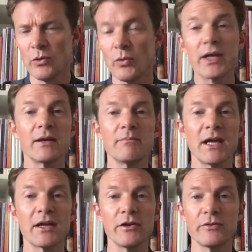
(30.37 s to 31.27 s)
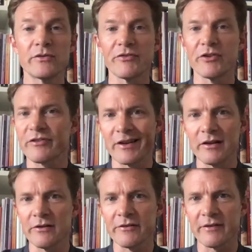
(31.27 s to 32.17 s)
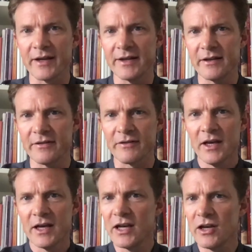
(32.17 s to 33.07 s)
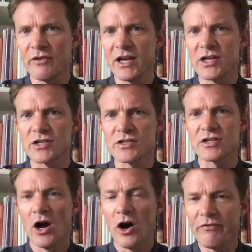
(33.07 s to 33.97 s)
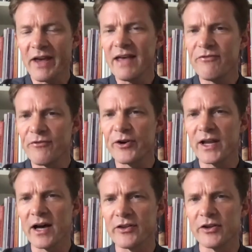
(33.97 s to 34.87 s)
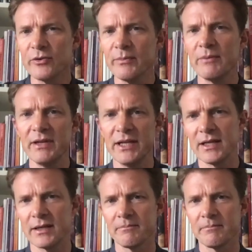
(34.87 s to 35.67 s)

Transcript: We can make use of the skills, ideas, and innovations of every other human being.